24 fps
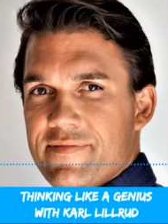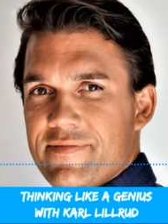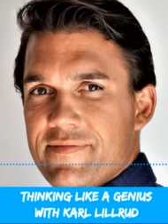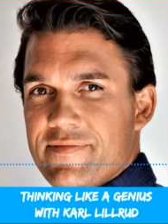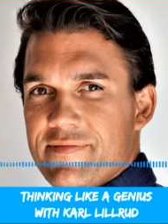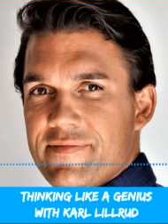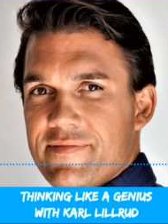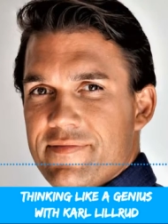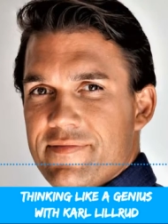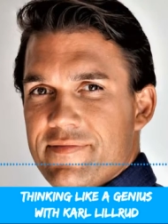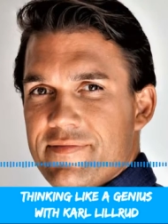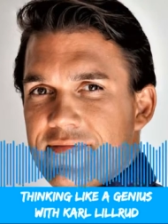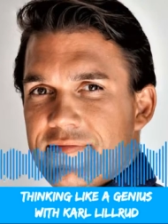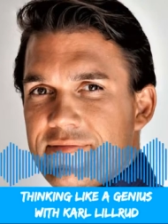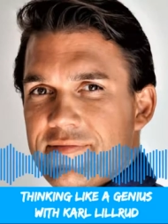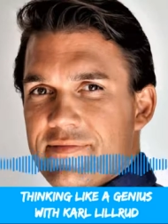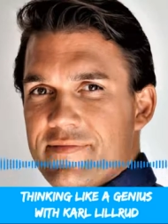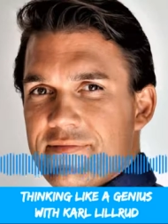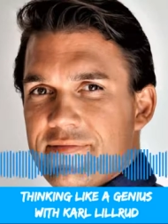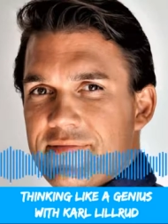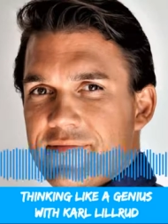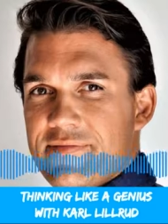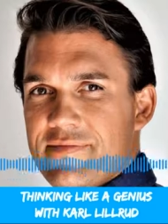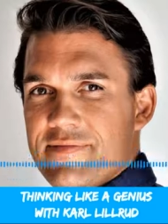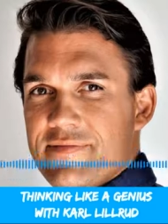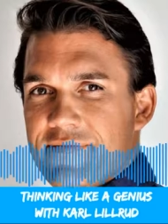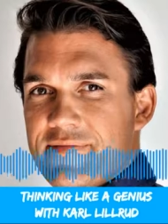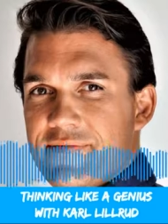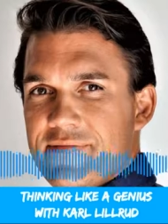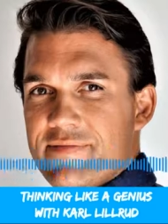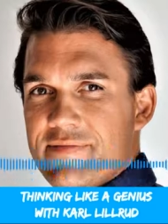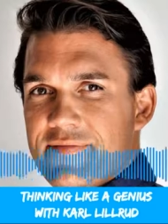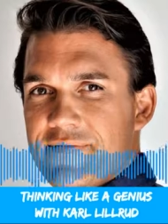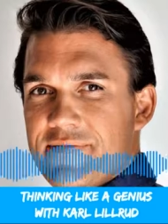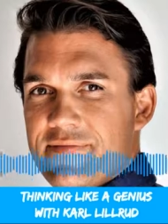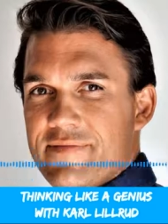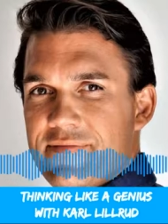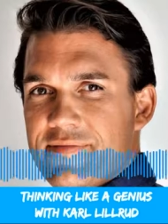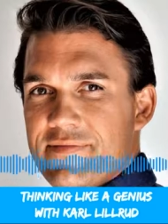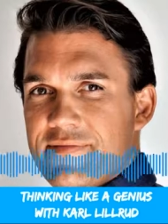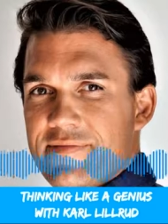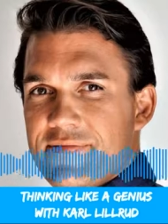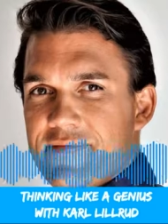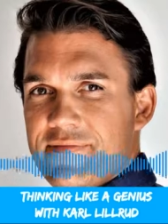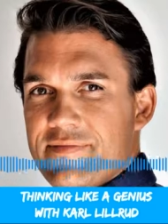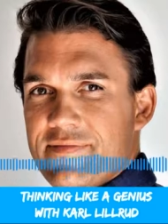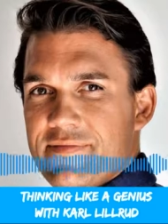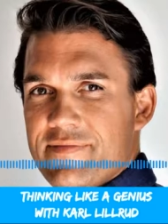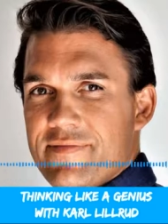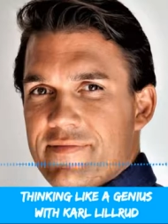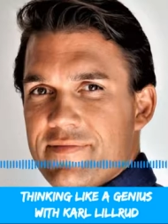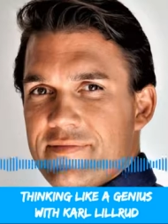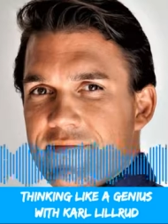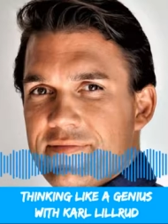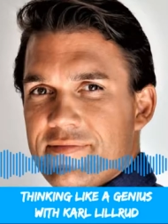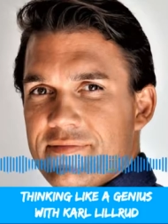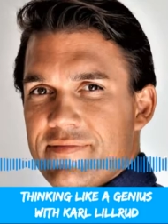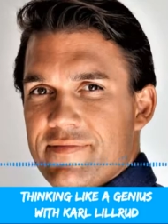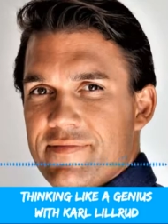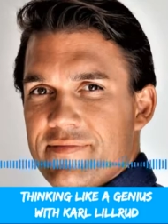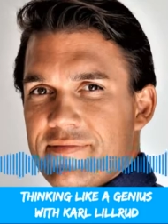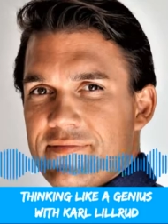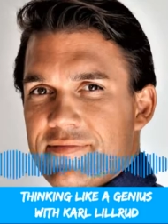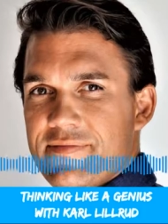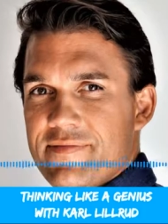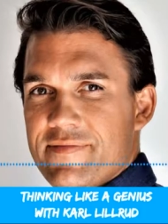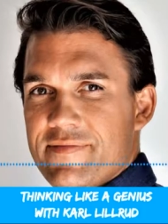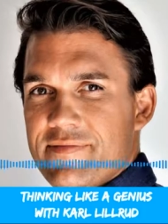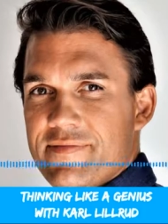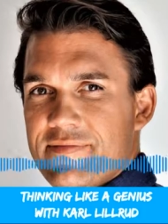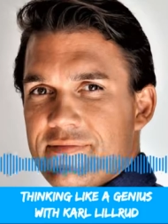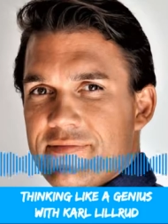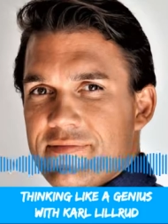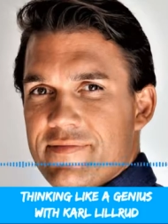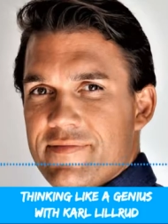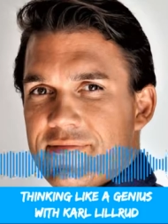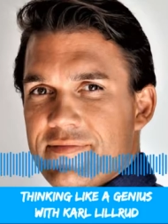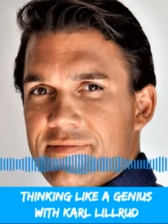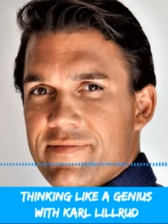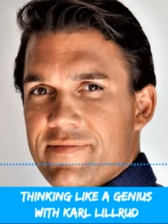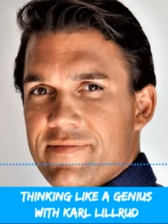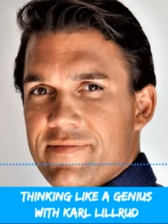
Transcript: So, uh, so just like Elon Musk, trying to to yeah.